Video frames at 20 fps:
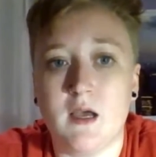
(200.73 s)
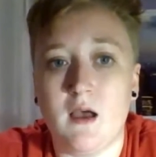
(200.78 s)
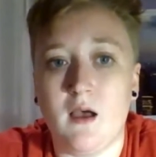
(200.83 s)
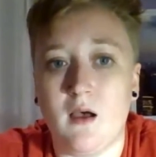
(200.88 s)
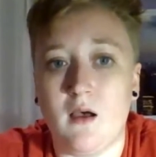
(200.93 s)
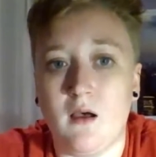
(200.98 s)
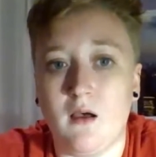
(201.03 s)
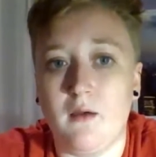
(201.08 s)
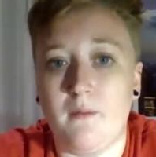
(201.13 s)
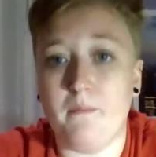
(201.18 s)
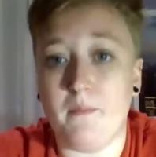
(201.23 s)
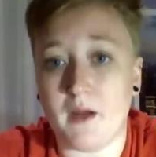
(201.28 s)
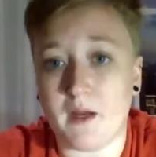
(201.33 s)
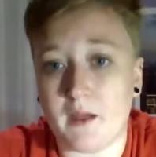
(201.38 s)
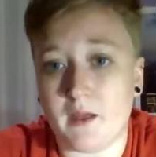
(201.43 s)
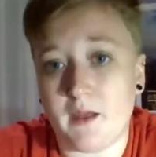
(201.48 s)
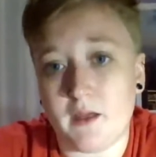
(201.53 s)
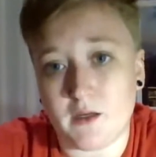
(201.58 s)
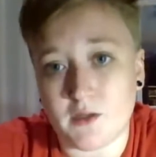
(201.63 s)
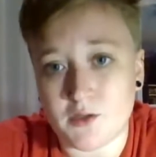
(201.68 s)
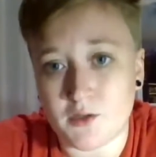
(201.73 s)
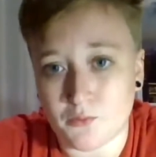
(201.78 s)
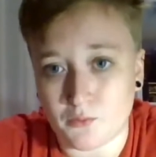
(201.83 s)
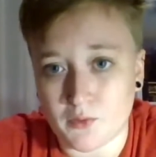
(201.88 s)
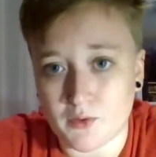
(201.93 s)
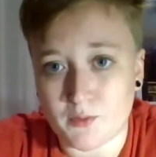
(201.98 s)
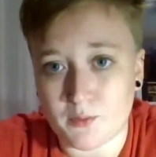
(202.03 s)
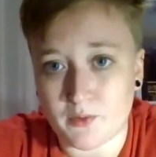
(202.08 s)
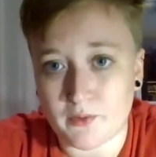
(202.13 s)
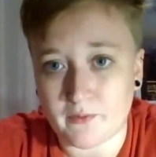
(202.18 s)
medication
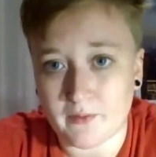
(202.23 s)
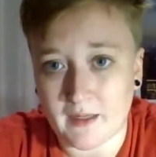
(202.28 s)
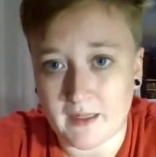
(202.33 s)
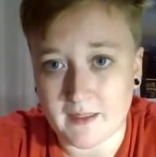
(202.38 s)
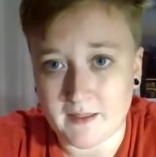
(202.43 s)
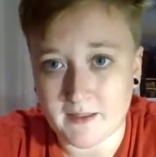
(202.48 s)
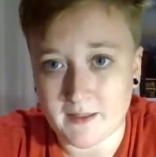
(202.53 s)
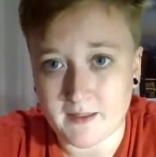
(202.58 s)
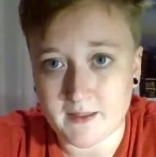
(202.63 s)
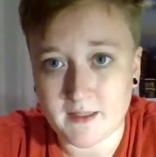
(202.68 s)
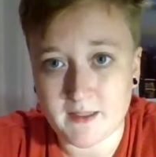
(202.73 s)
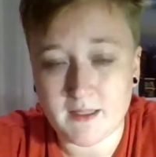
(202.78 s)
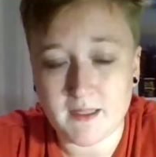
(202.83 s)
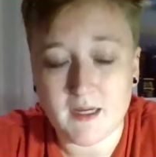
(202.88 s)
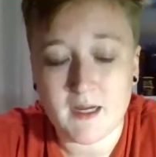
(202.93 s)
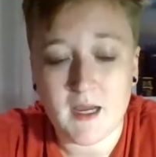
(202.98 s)
was provided,